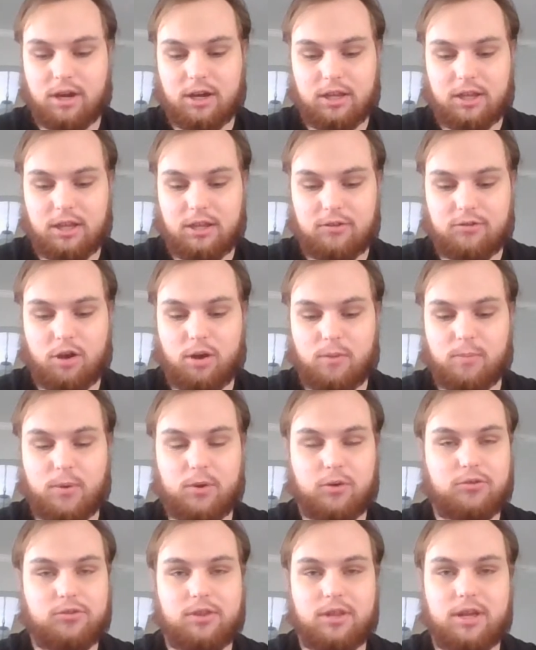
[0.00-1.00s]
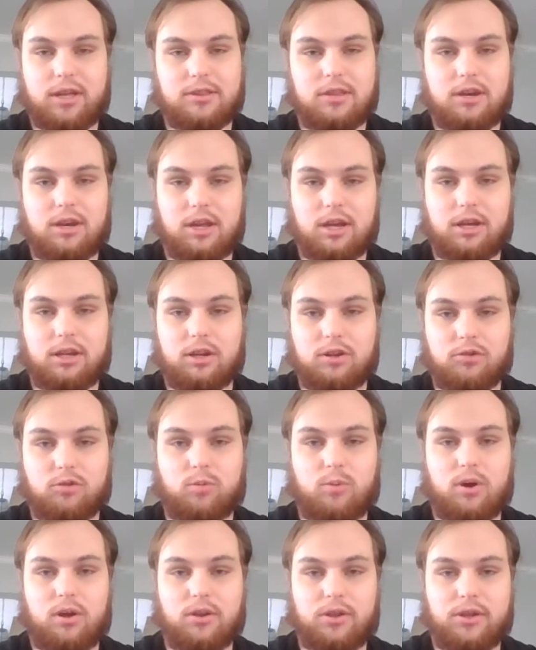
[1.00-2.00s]
He's almost like the Nicholas
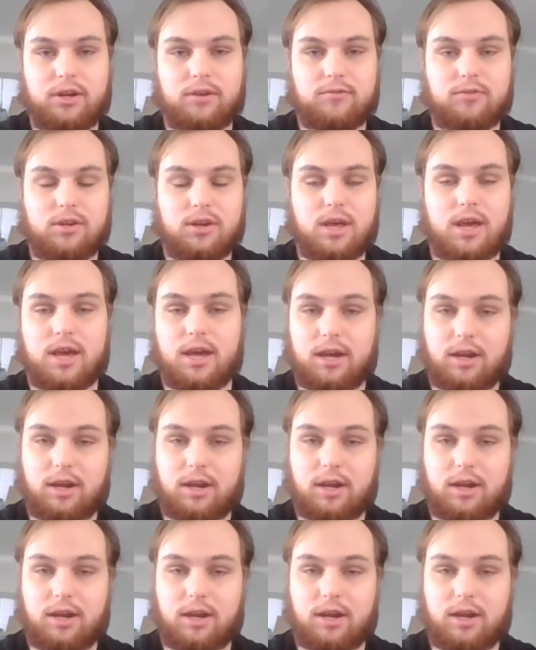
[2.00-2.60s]
Wallin of today,